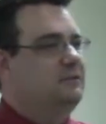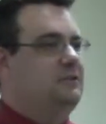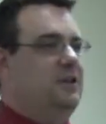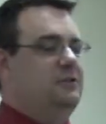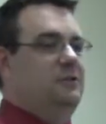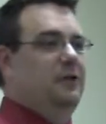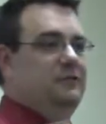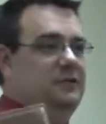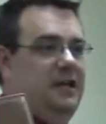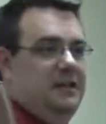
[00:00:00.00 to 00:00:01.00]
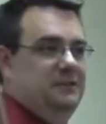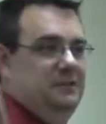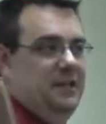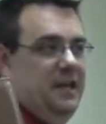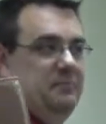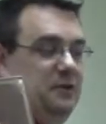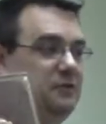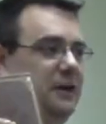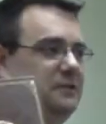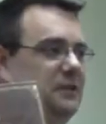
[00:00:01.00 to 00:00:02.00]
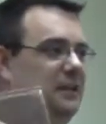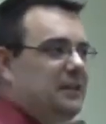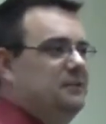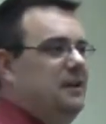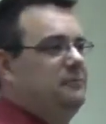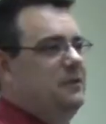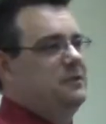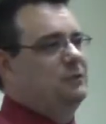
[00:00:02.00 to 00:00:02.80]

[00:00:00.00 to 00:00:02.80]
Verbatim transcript: Tischendorf says can't be trusted except in